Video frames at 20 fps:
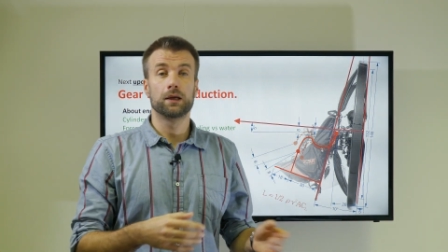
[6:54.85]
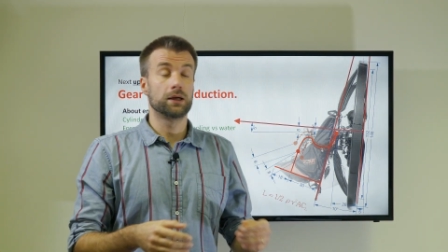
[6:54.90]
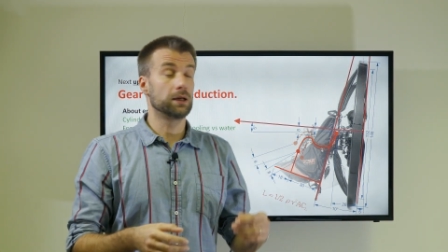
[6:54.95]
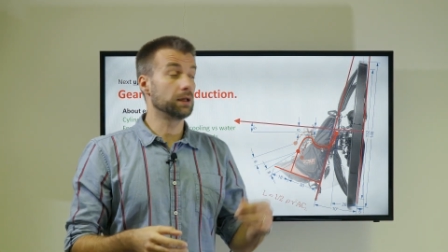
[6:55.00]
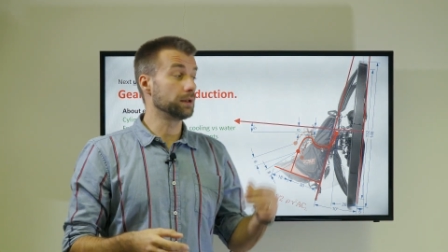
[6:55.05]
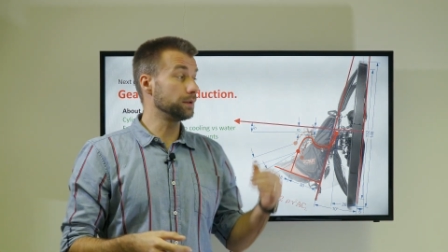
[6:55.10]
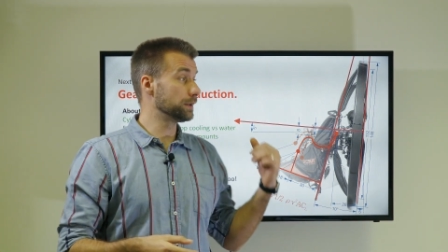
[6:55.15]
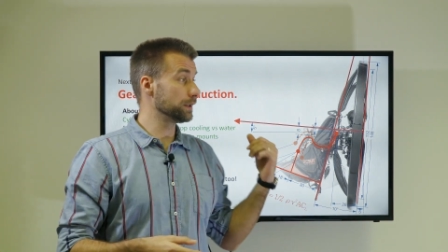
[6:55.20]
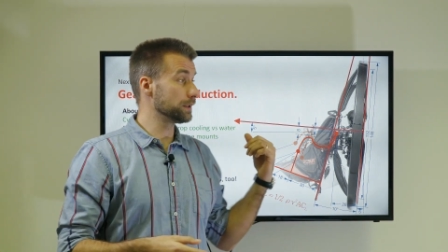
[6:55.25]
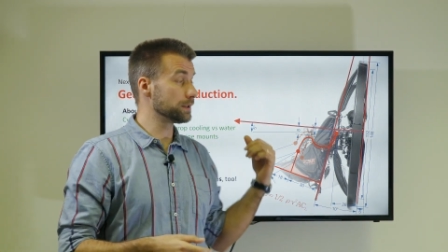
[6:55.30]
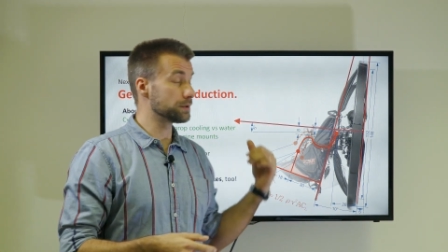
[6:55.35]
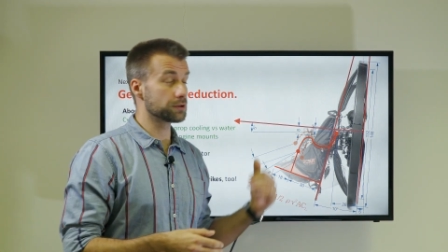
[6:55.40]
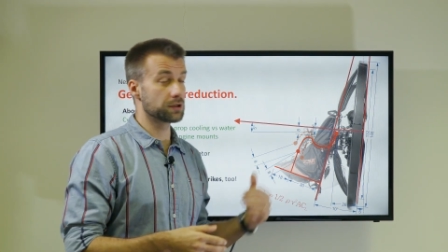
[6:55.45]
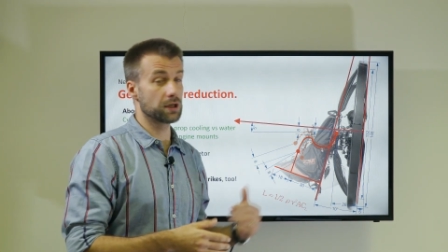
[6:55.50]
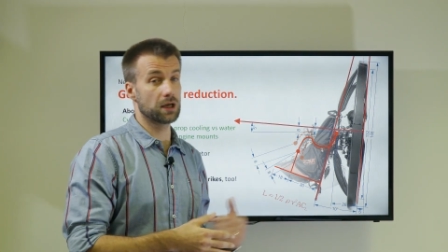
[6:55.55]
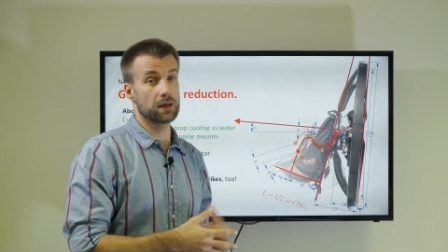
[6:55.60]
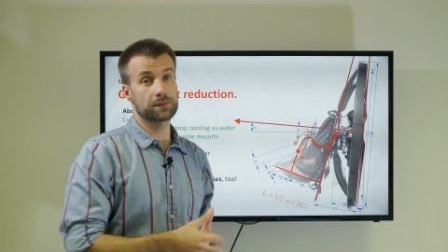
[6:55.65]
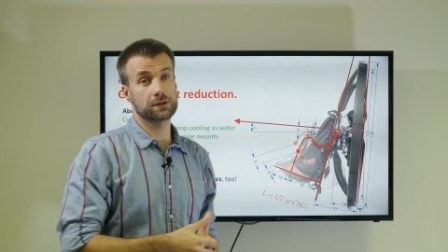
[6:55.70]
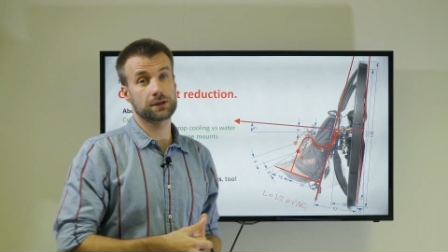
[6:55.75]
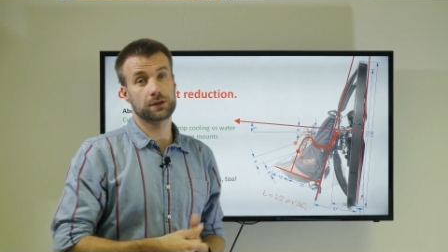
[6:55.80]
in this
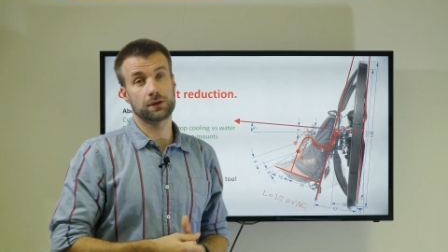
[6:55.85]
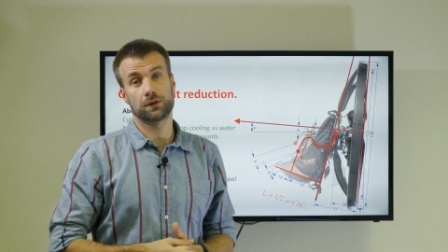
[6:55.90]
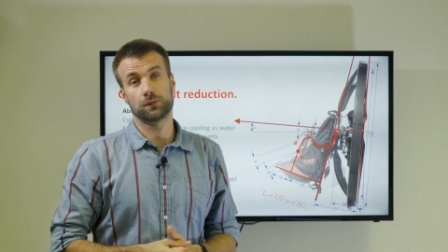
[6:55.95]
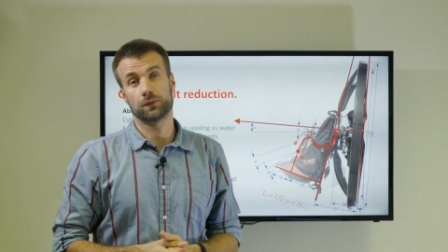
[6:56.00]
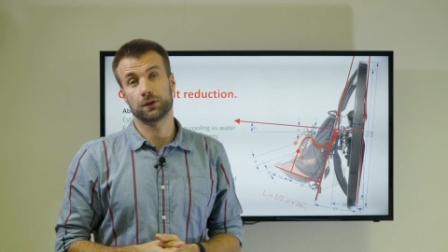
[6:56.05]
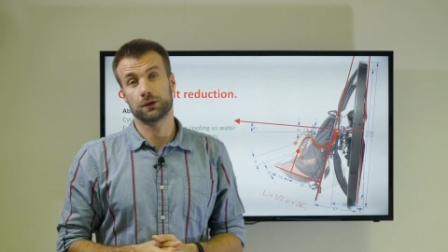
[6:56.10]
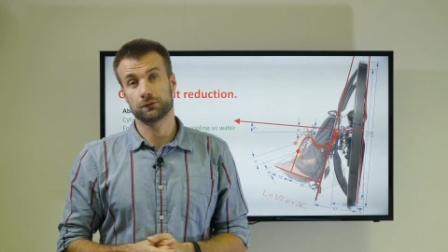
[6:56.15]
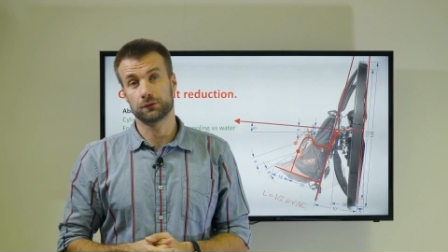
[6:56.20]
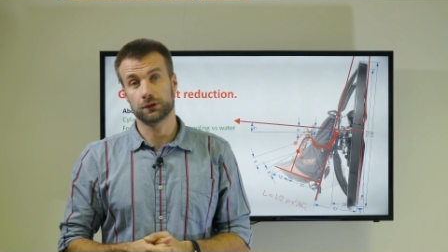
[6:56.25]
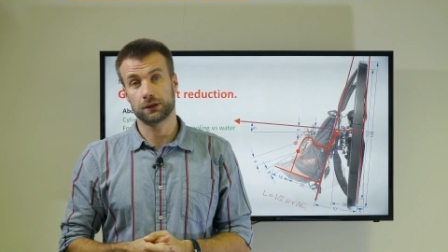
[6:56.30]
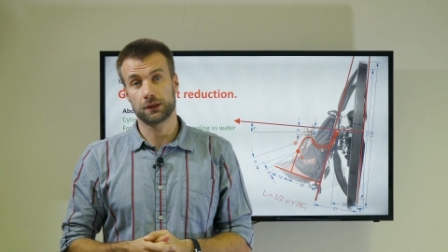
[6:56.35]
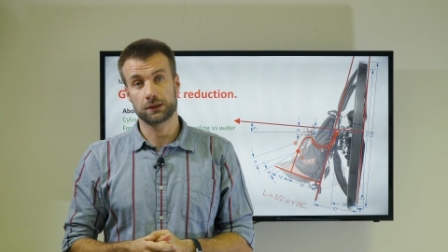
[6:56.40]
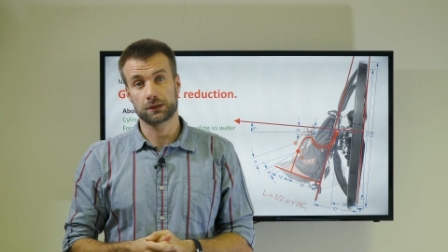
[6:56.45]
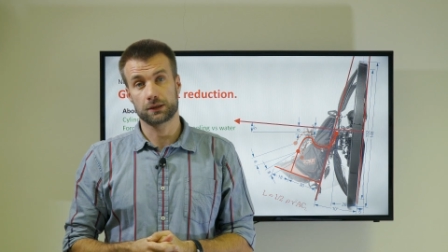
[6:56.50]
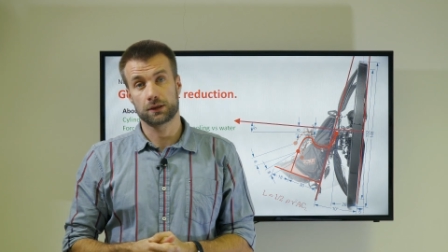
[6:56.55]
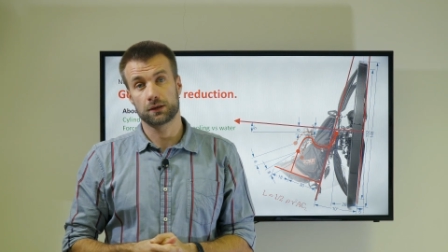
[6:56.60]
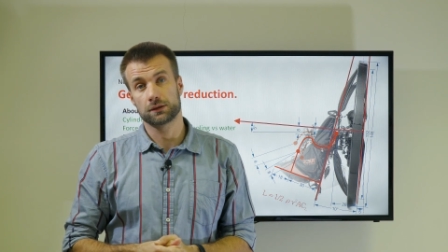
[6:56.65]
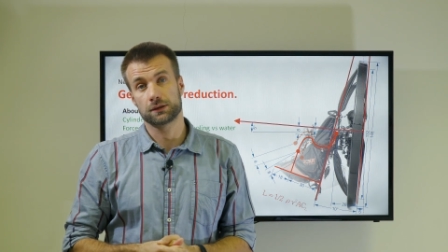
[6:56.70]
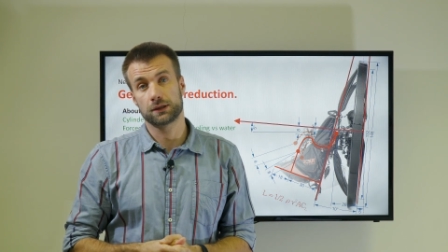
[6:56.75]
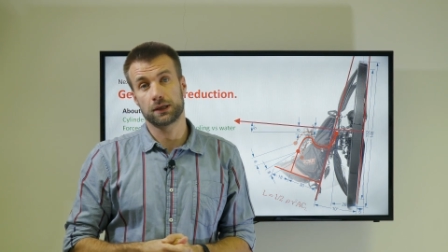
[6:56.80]
chapter when we
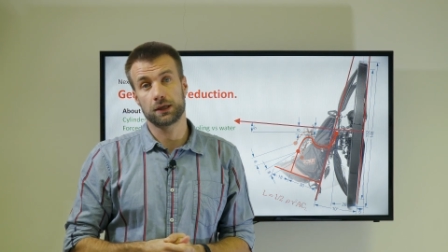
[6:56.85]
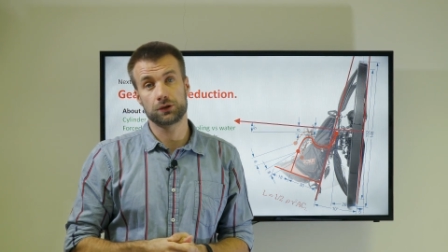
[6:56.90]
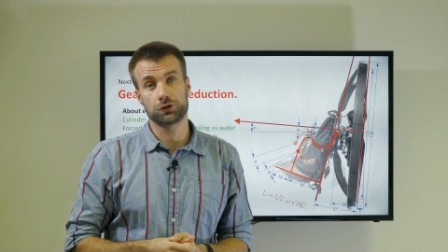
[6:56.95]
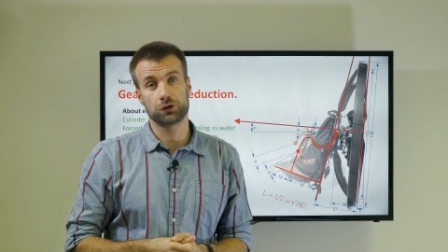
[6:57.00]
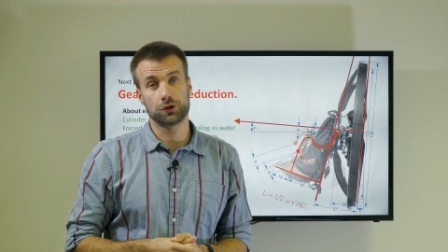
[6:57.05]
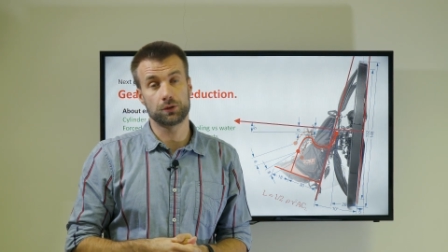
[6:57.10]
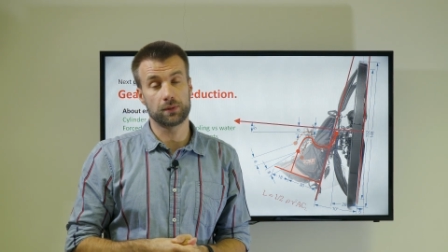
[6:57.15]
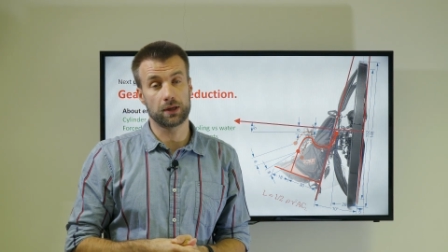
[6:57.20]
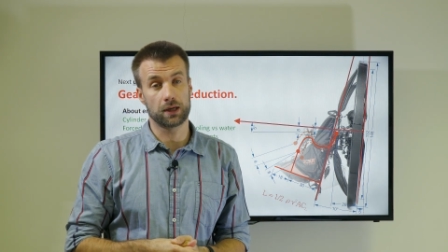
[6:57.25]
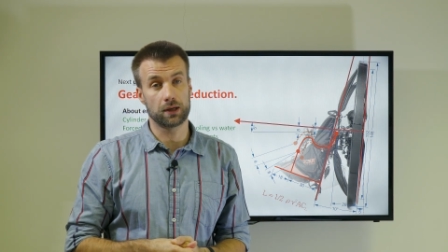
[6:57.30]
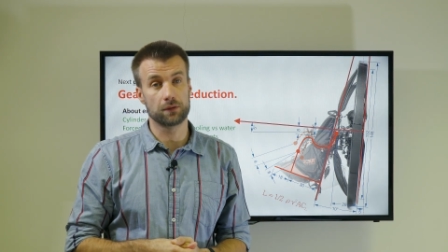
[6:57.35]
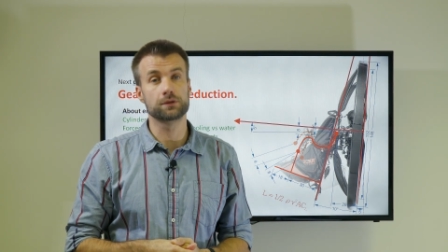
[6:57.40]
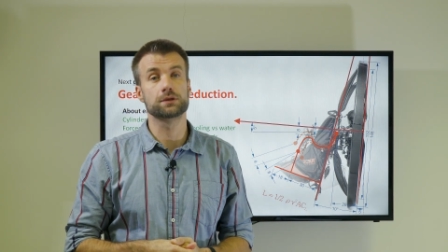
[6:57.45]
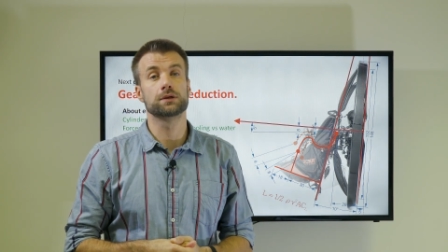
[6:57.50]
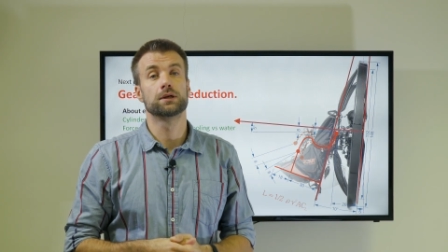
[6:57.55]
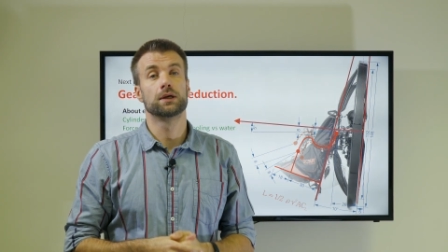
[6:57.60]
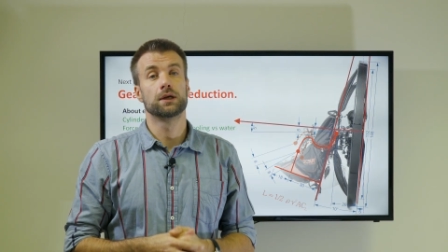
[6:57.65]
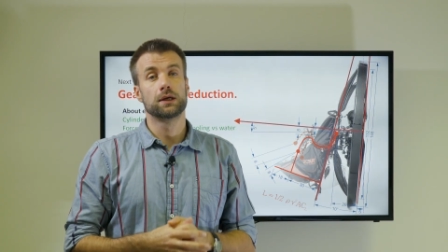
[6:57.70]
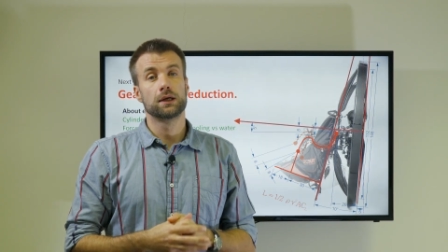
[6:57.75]
discussed engine mounts.